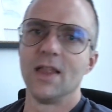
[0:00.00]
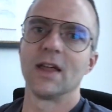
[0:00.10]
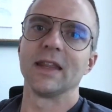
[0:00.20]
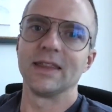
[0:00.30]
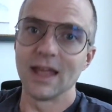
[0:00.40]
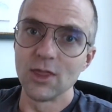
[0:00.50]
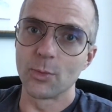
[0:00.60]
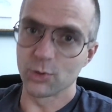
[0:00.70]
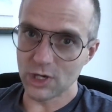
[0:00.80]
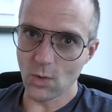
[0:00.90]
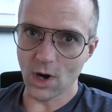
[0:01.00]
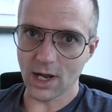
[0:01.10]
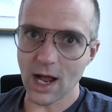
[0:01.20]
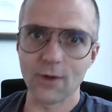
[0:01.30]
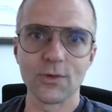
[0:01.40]
Then, then the
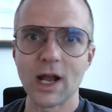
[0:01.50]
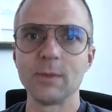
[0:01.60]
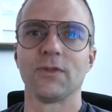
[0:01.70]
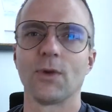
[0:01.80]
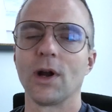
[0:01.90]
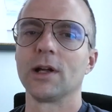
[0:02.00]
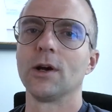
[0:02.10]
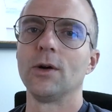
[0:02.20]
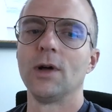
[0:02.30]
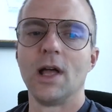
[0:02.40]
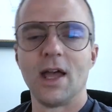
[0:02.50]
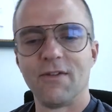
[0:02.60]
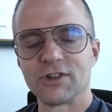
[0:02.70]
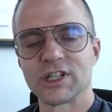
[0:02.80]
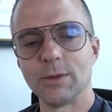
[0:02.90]
pre-workout right before I go.
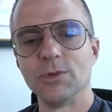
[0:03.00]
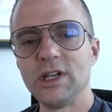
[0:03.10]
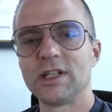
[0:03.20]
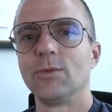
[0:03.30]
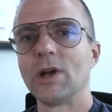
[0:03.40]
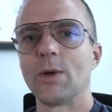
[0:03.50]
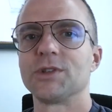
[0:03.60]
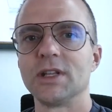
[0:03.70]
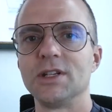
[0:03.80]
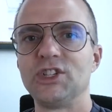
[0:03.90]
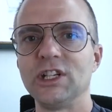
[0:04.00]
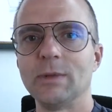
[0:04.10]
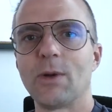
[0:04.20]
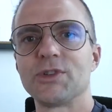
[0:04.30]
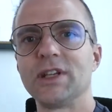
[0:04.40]
For some reason, when I was in the
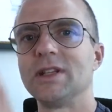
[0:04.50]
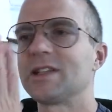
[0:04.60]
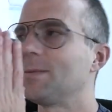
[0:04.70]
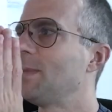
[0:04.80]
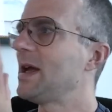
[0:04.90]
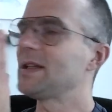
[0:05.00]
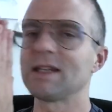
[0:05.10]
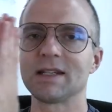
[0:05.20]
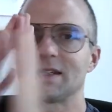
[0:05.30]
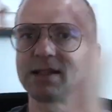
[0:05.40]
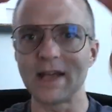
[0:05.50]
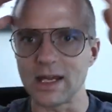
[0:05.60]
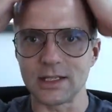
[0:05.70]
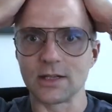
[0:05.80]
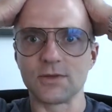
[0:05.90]
gym, I was in this amazing
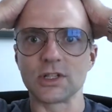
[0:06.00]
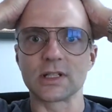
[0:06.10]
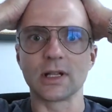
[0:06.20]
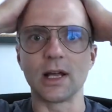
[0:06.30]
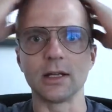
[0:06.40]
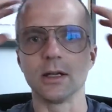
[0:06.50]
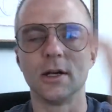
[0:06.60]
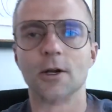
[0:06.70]
state of just like